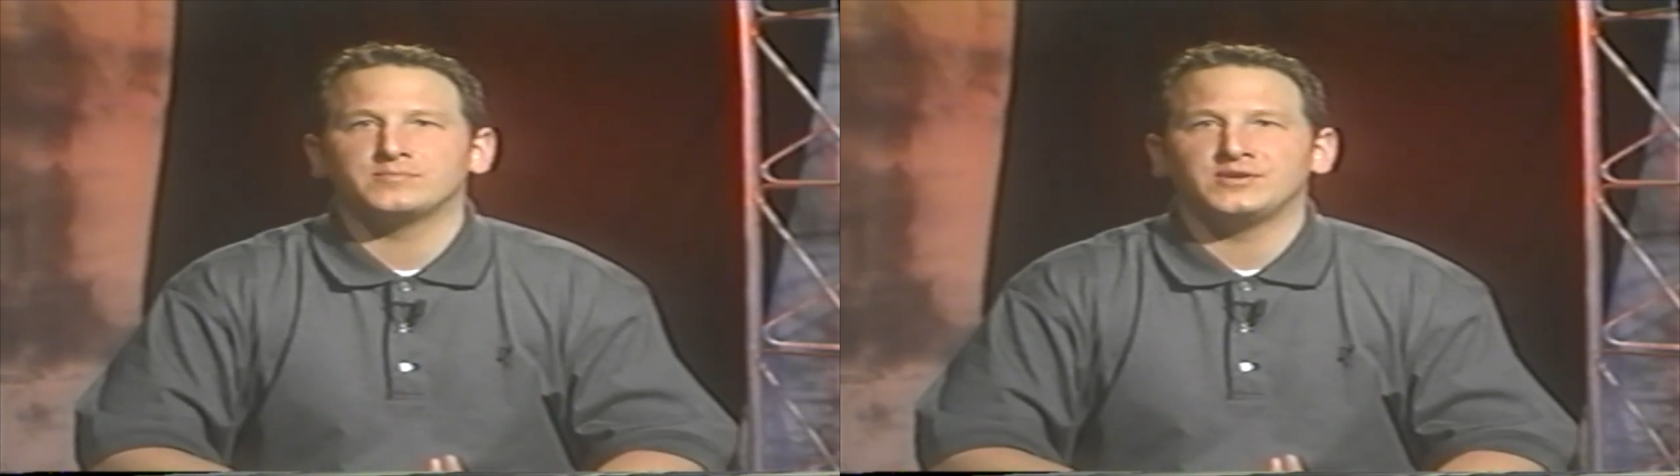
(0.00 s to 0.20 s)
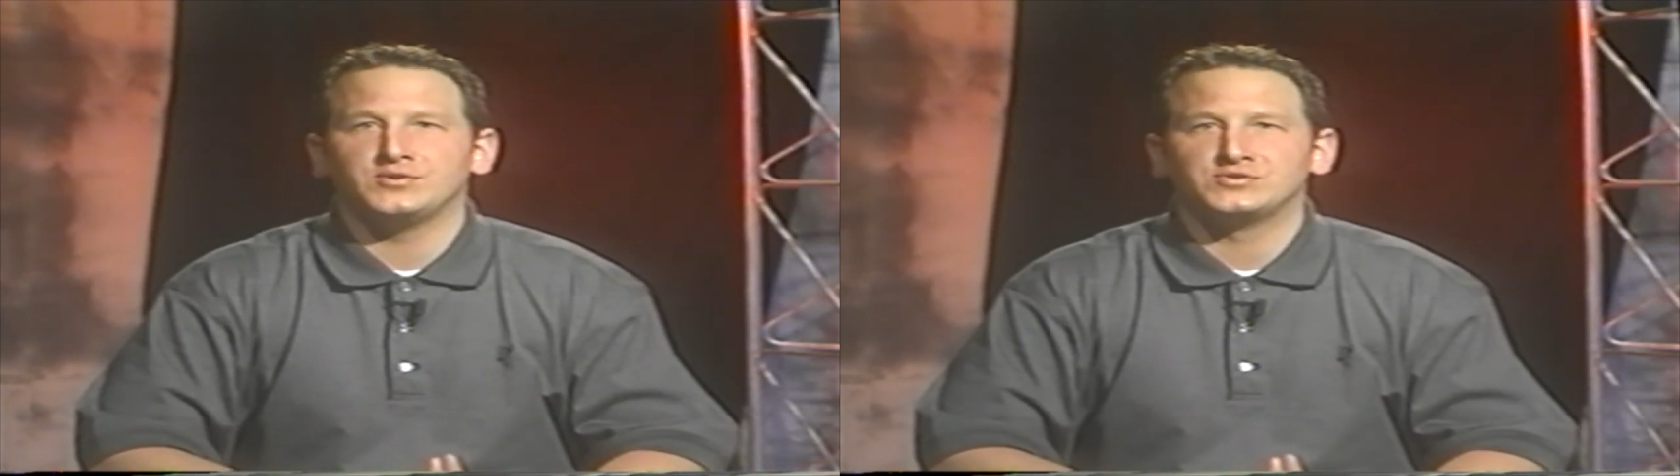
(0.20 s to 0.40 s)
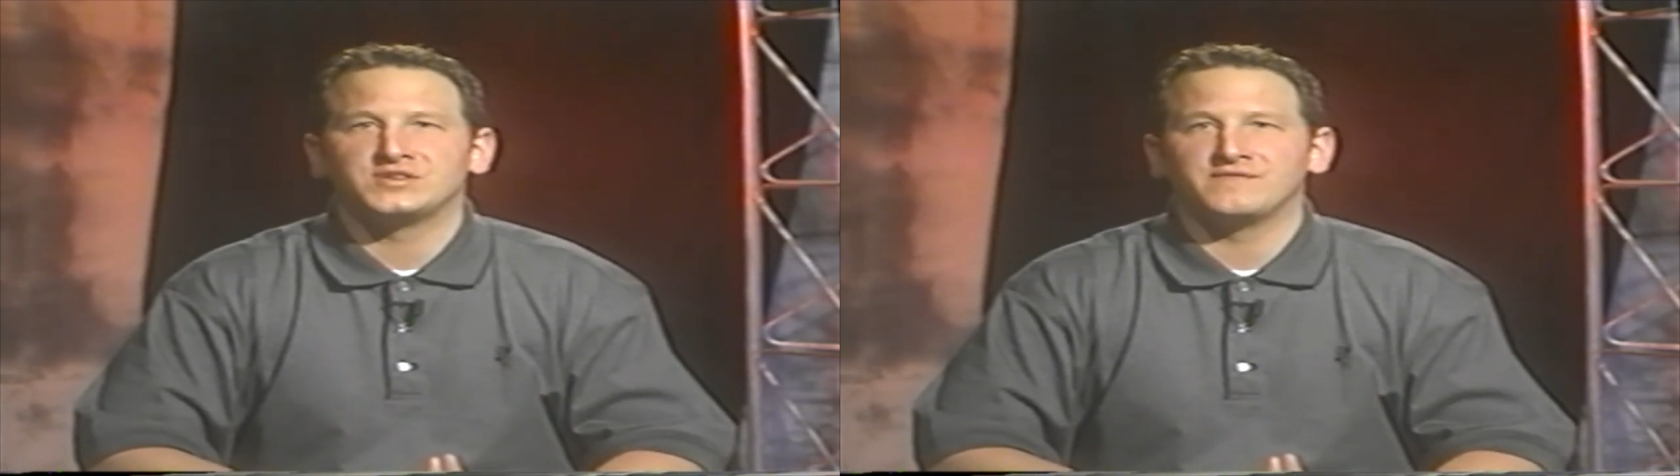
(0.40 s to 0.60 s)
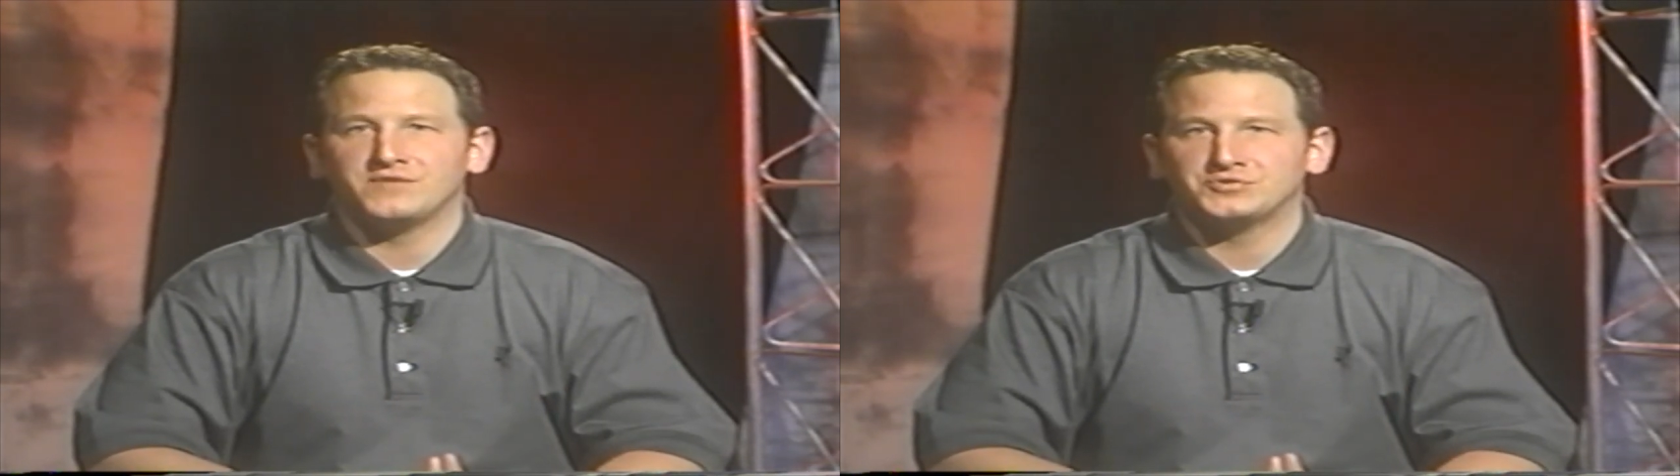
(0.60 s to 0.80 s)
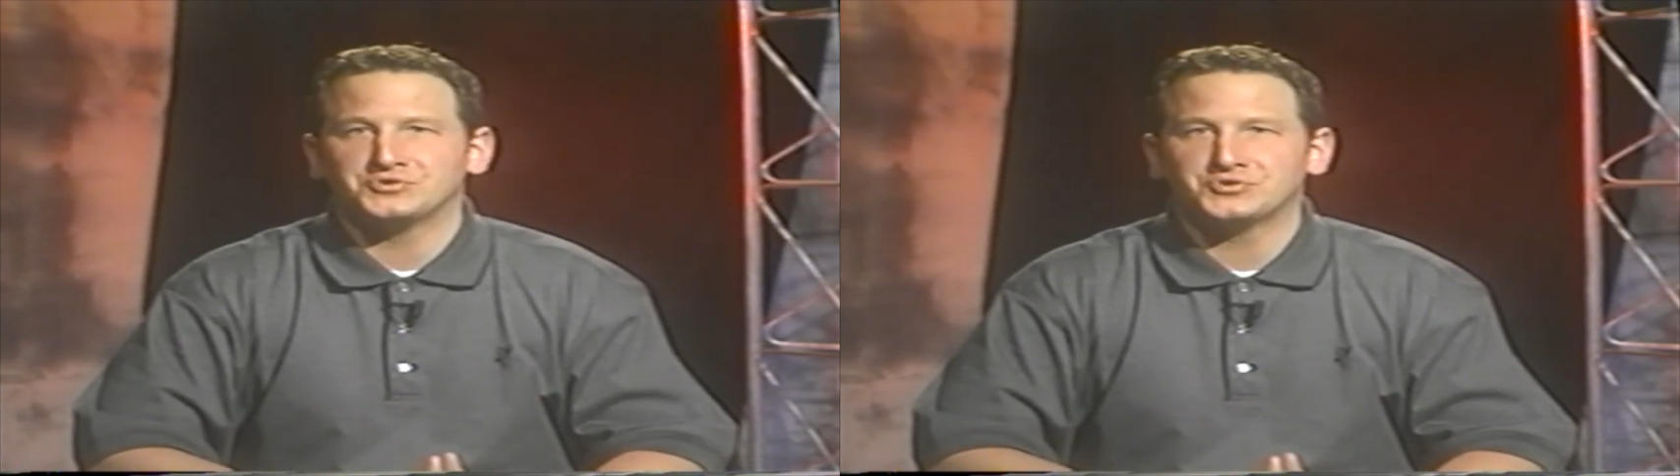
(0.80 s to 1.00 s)
to be used in
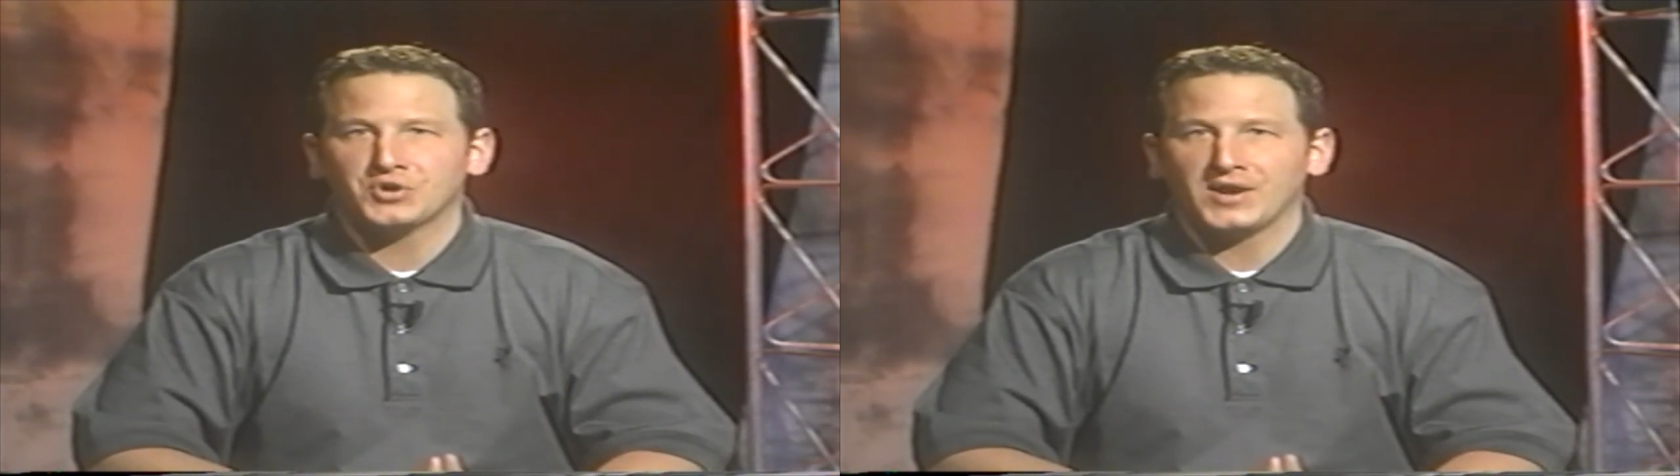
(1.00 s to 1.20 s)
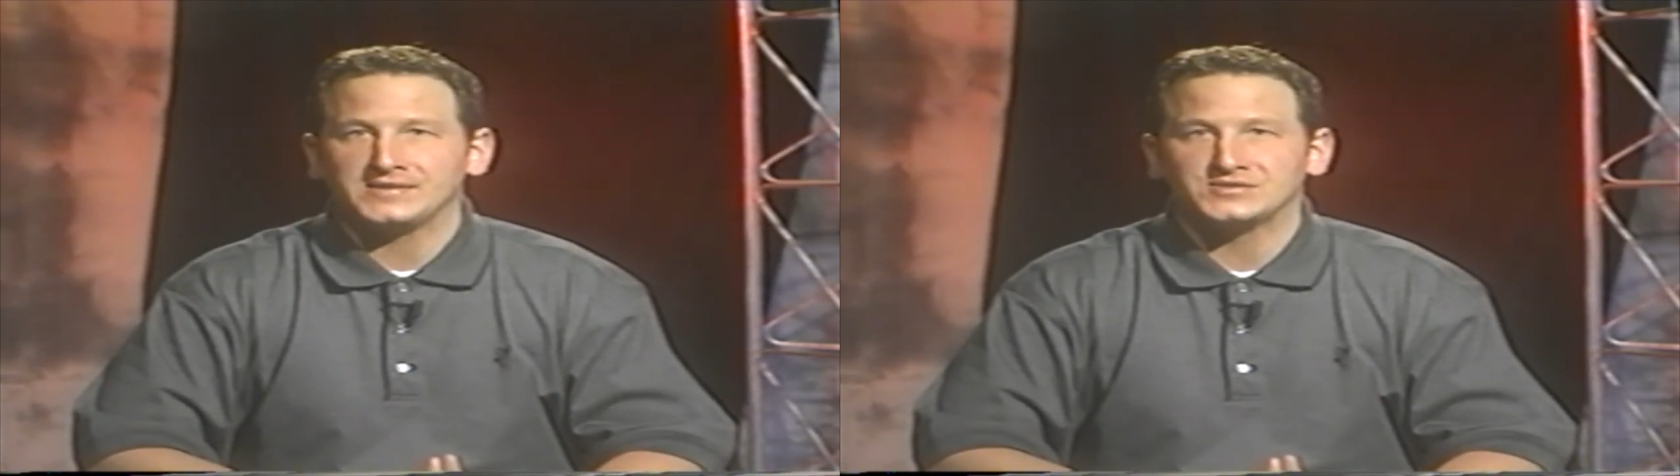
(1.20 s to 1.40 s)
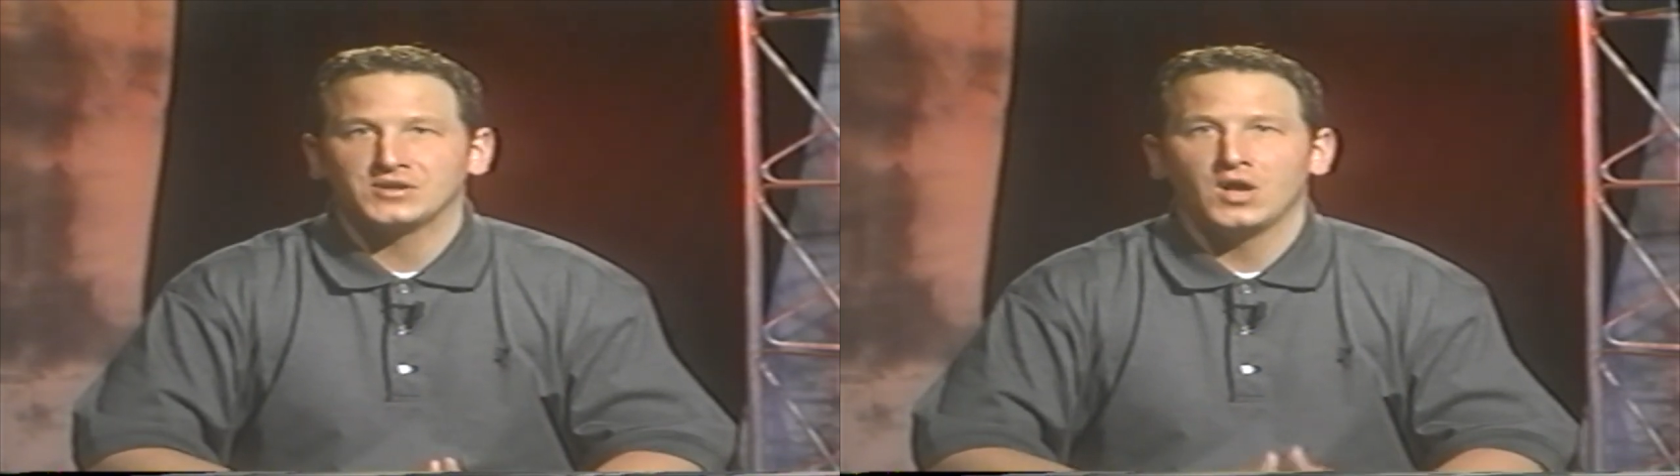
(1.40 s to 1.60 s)
future trades.